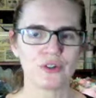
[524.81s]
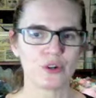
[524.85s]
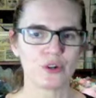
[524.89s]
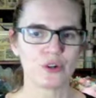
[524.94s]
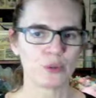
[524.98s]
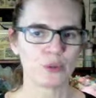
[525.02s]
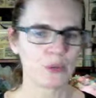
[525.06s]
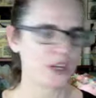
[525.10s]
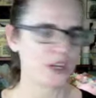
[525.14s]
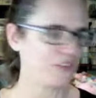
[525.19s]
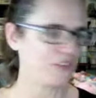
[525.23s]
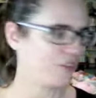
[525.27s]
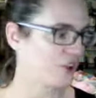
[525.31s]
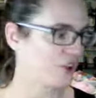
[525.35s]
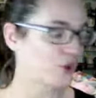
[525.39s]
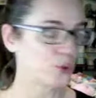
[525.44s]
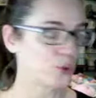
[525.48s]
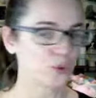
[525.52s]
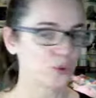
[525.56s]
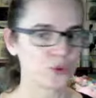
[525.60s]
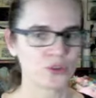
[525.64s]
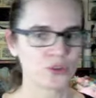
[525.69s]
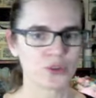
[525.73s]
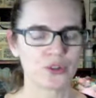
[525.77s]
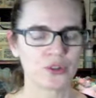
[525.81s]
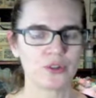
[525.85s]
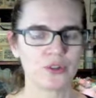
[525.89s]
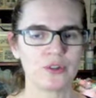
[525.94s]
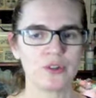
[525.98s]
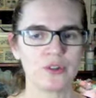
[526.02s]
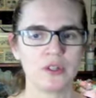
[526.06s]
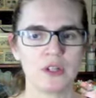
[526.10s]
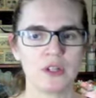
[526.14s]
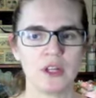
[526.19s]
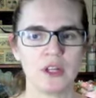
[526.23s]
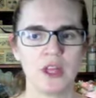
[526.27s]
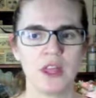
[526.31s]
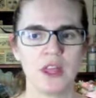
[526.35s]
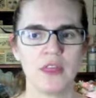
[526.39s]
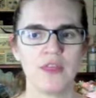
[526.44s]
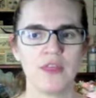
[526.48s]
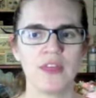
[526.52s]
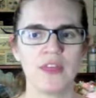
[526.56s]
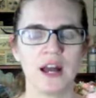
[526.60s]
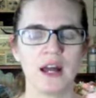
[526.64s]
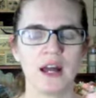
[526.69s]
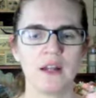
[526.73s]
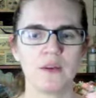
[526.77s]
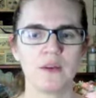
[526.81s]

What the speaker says: or my visual journal that